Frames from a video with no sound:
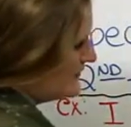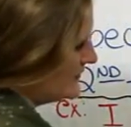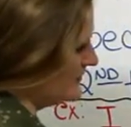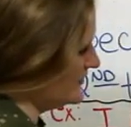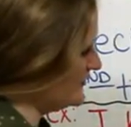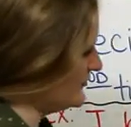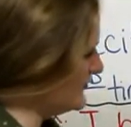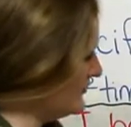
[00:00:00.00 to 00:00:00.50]

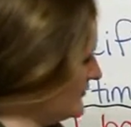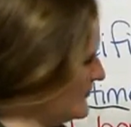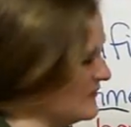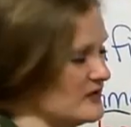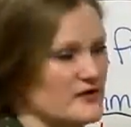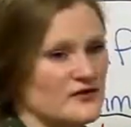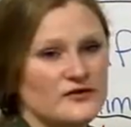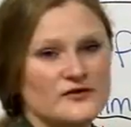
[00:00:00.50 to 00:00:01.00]
is the
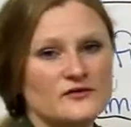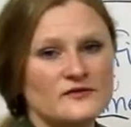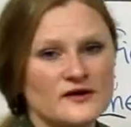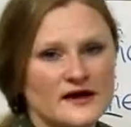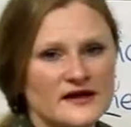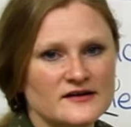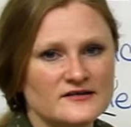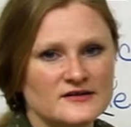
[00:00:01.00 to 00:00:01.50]
word
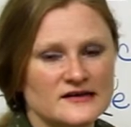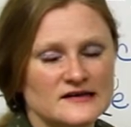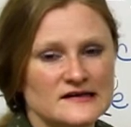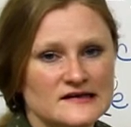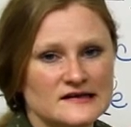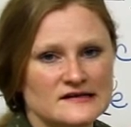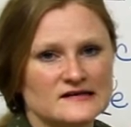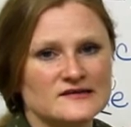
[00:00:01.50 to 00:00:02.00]
united
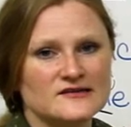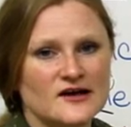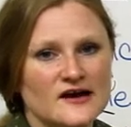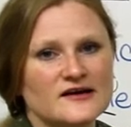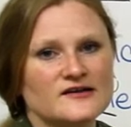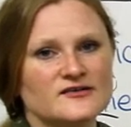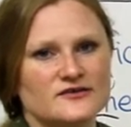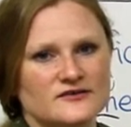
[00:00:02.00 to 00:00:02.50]
in the
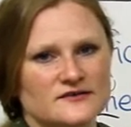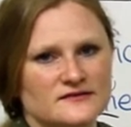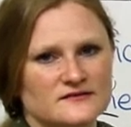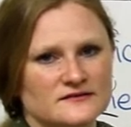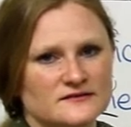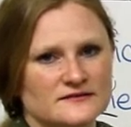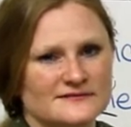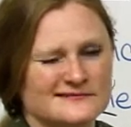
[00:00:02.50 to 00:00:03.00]
title
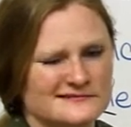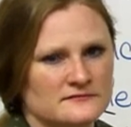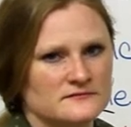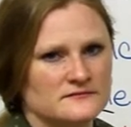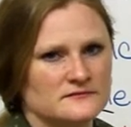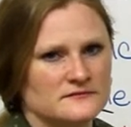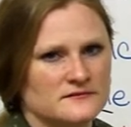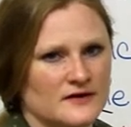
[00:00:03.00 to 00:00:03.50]

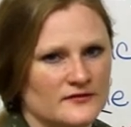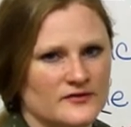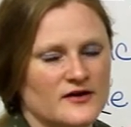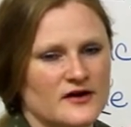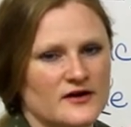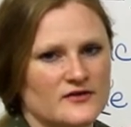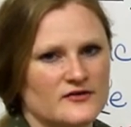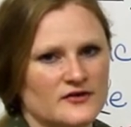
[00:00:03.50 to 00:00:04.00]
of the
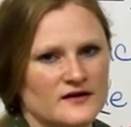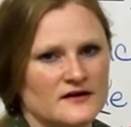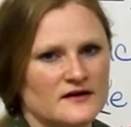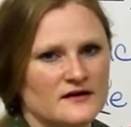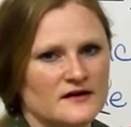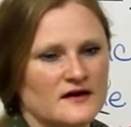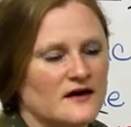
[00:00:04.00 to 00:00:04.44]
country.